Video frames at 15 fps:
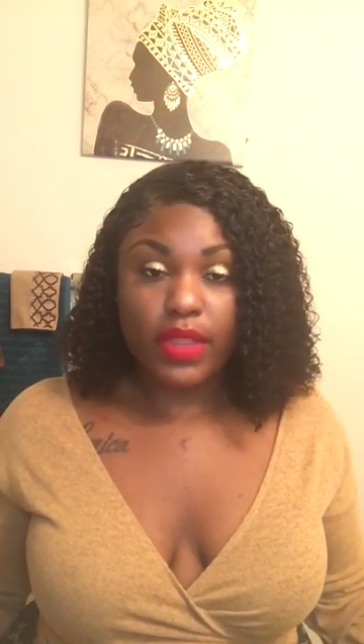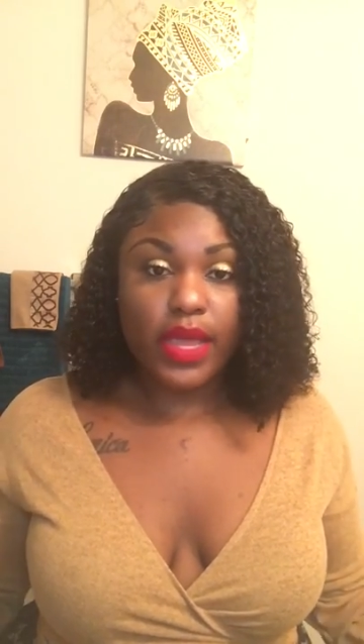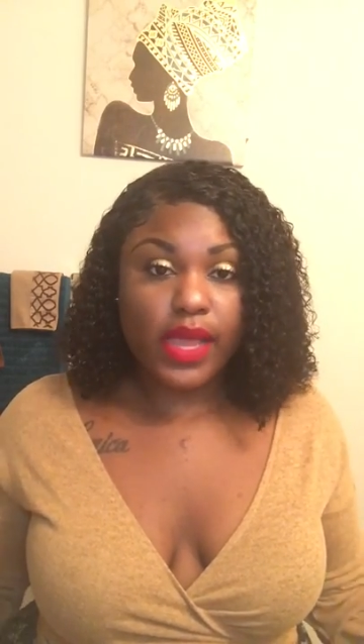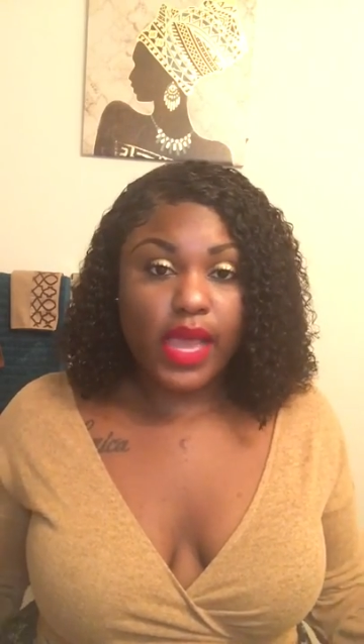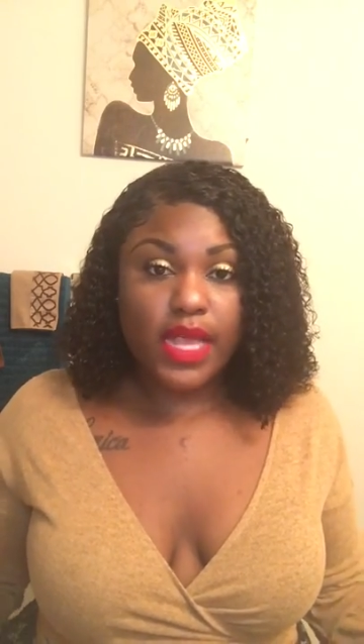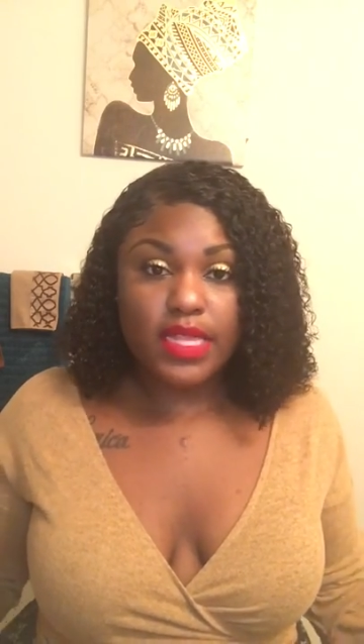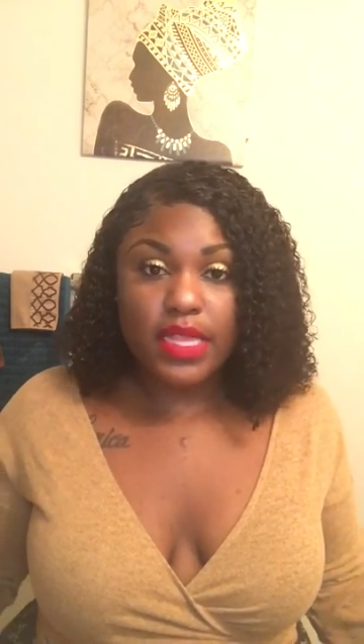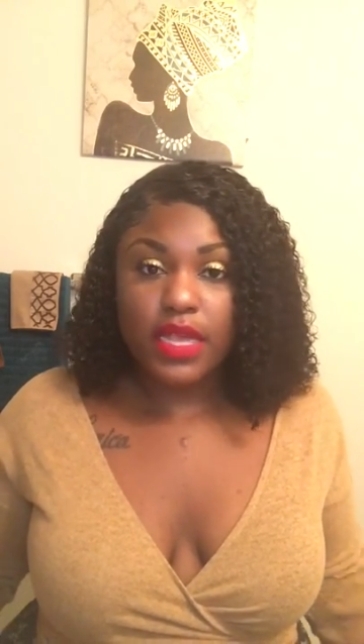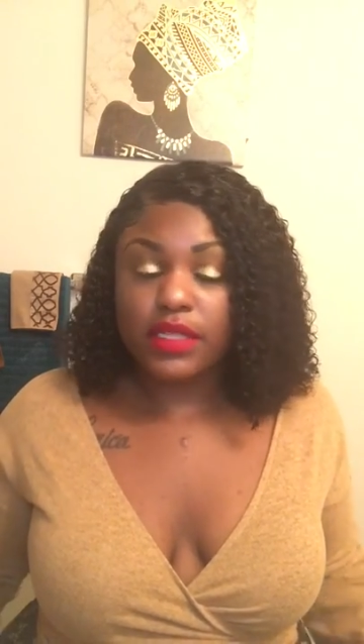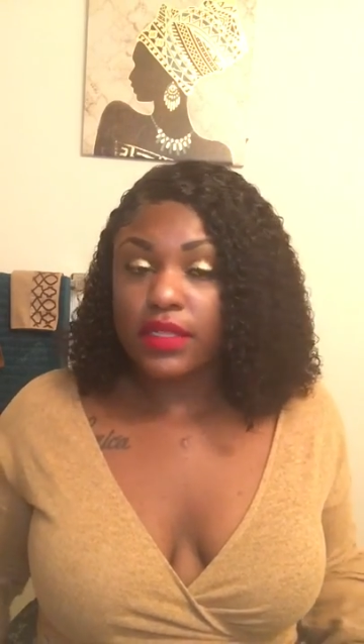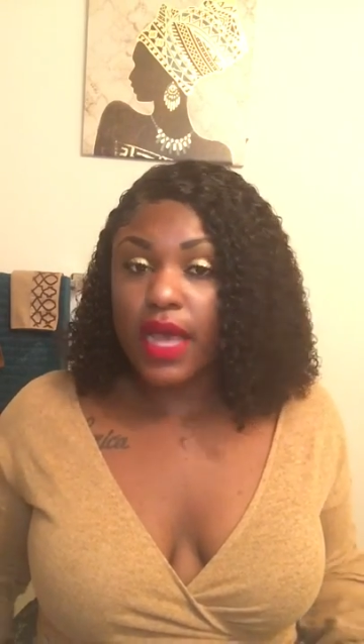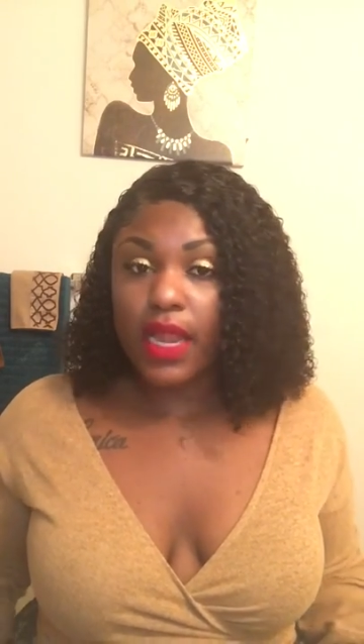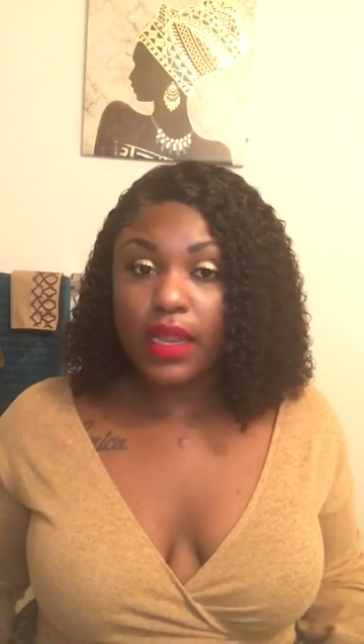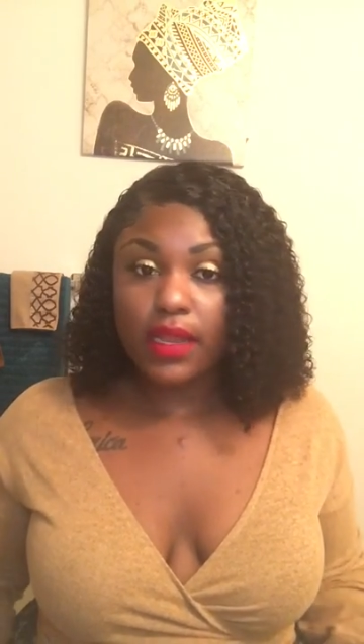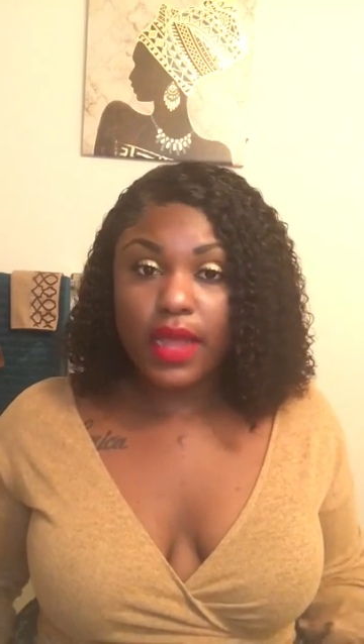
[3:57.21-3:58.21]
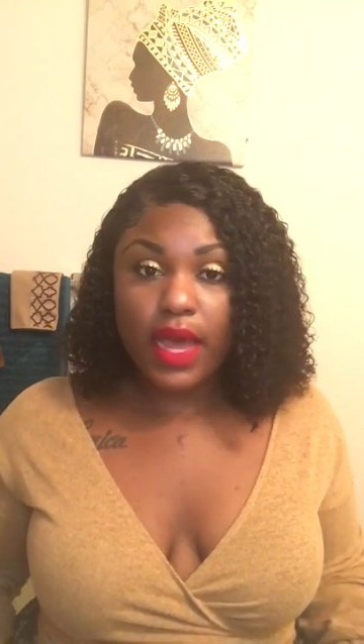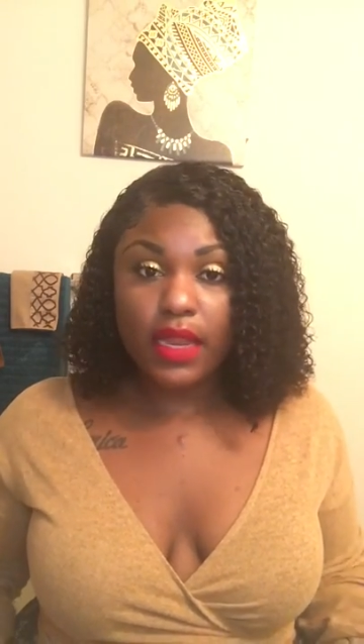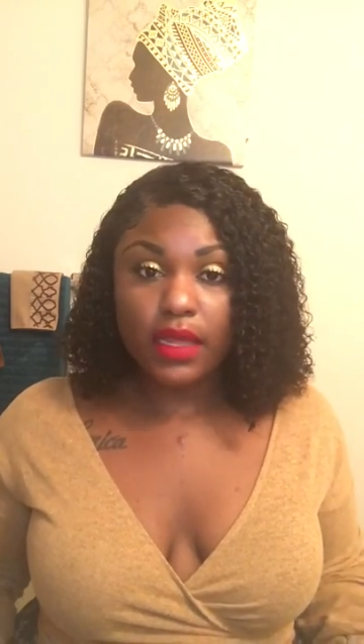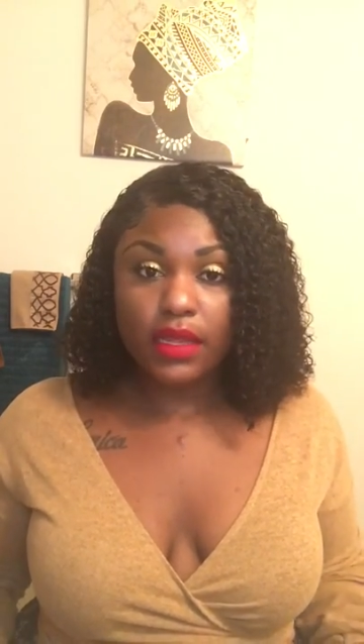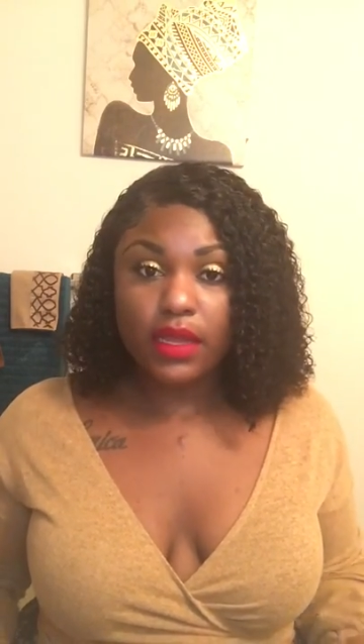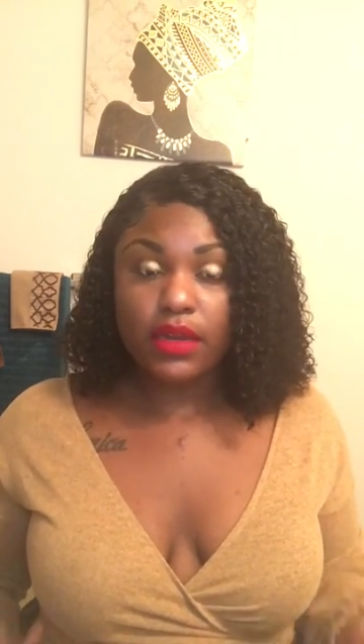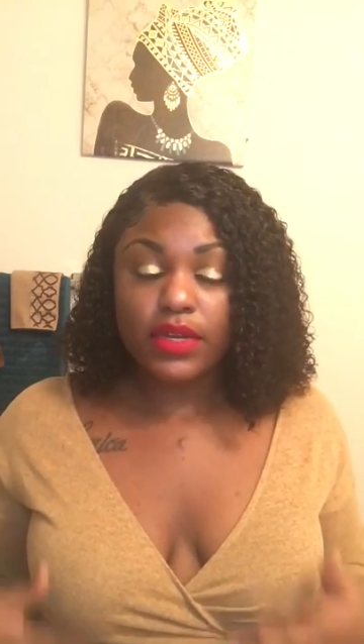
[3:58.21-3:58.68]
Like I said, it's not a lot
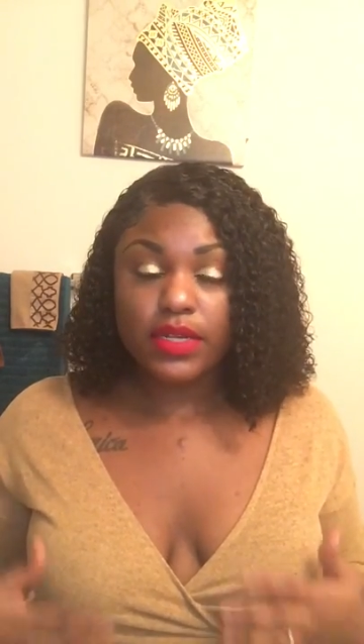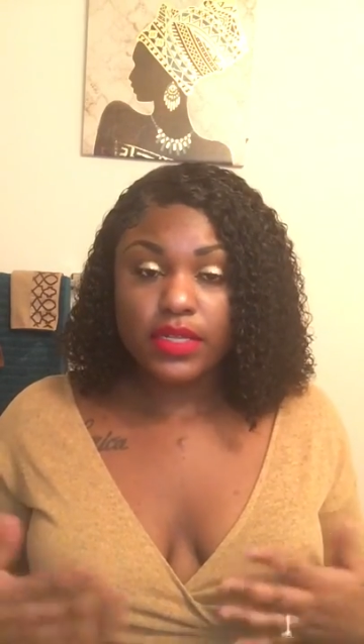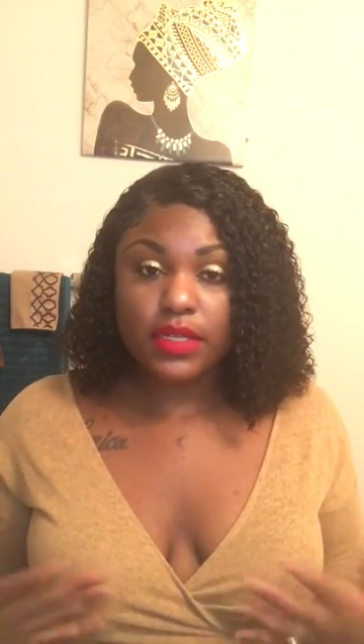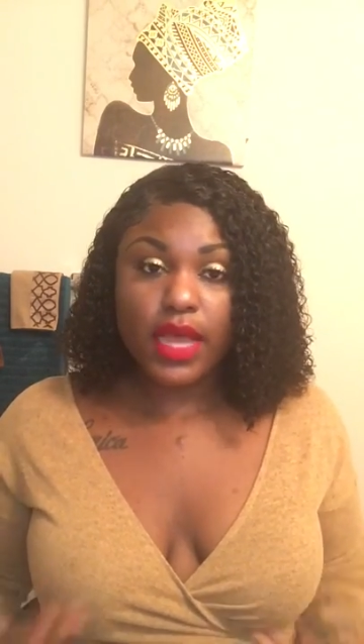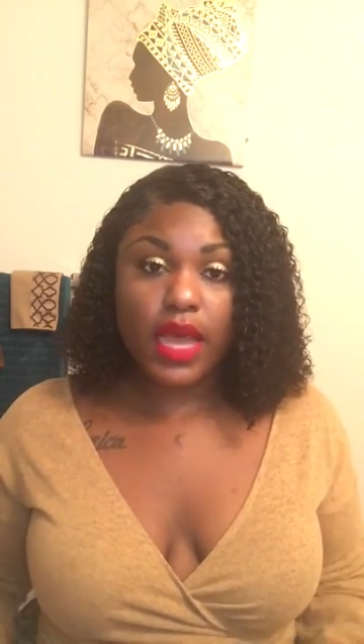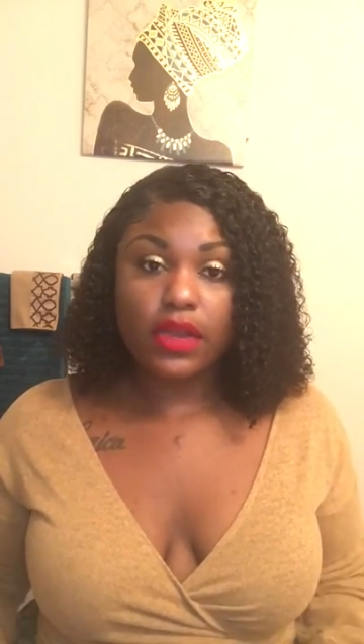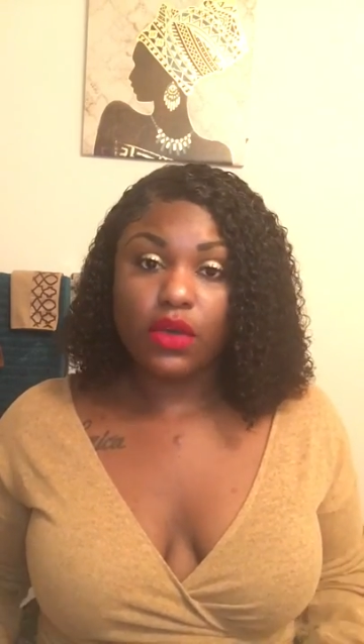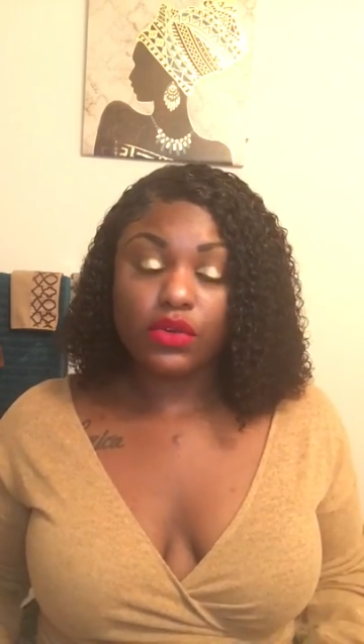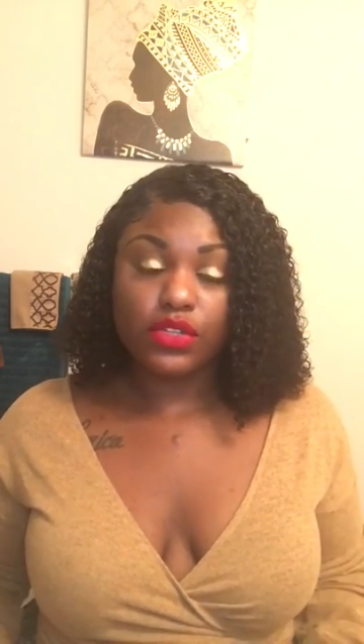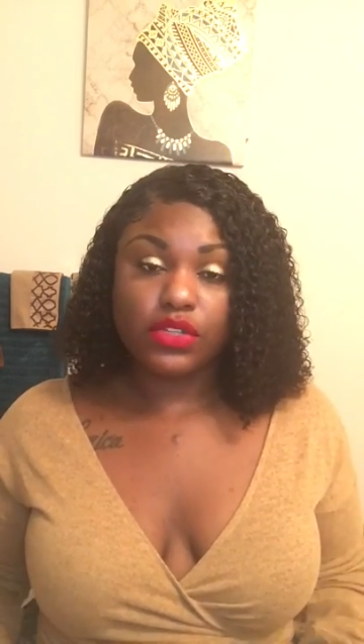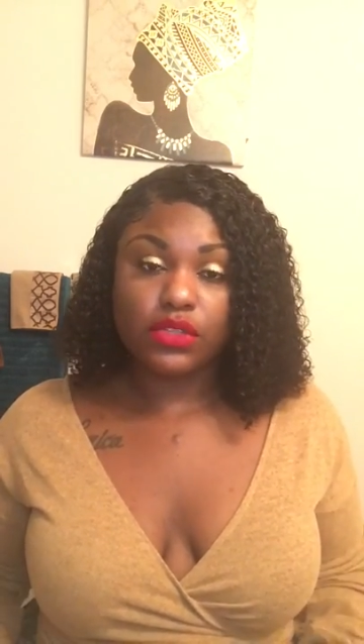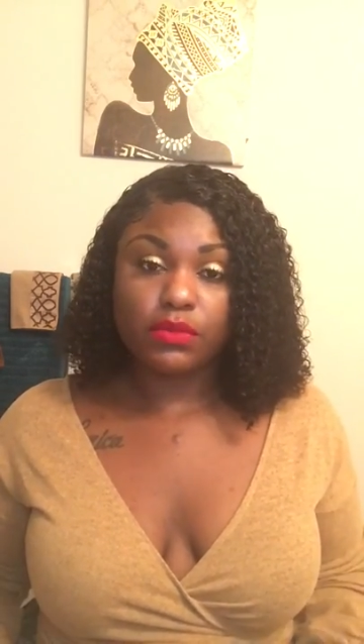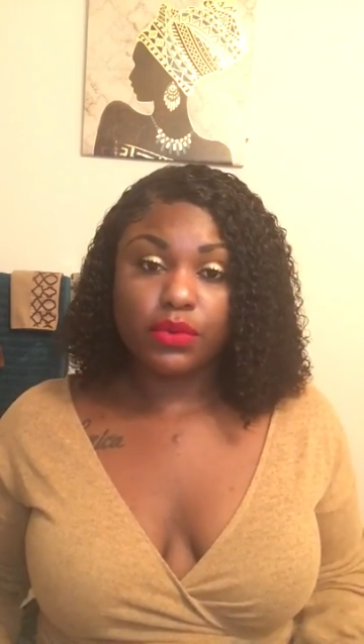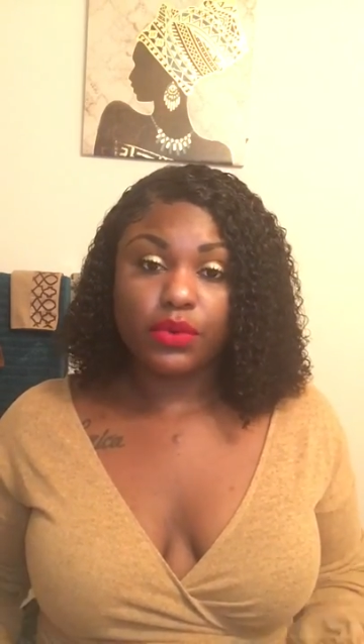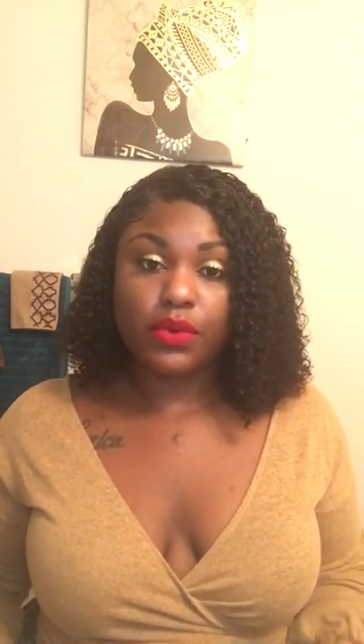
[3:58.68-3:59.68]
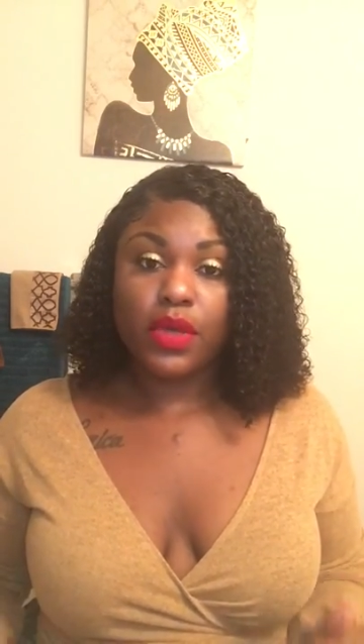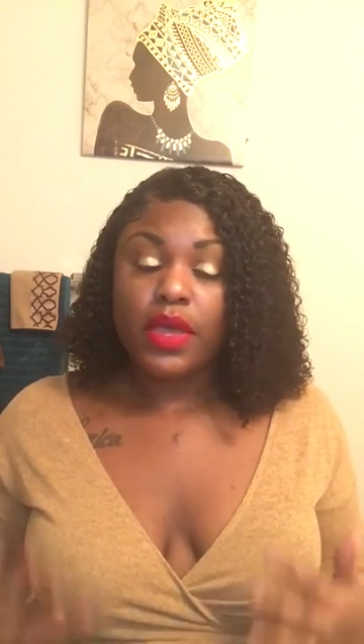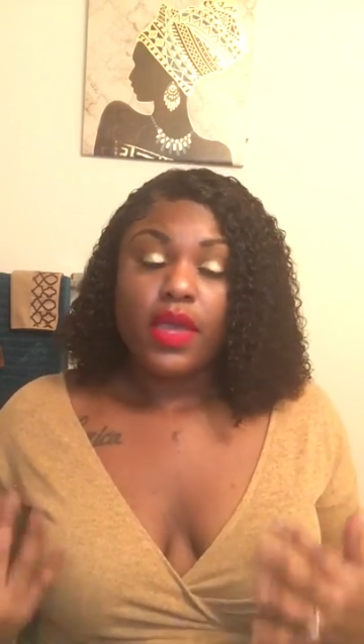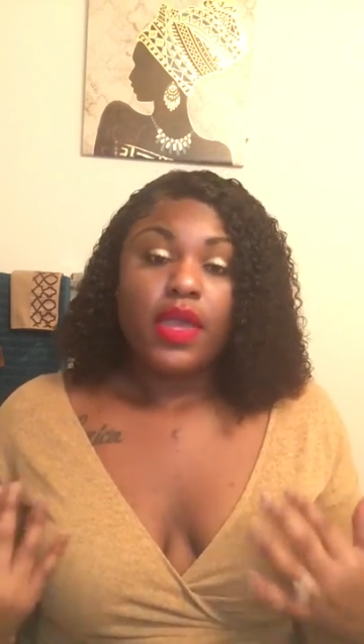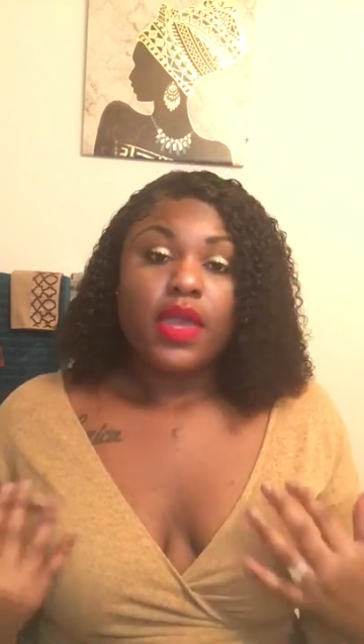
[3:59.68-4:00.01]
of glitter. It's not noticeable.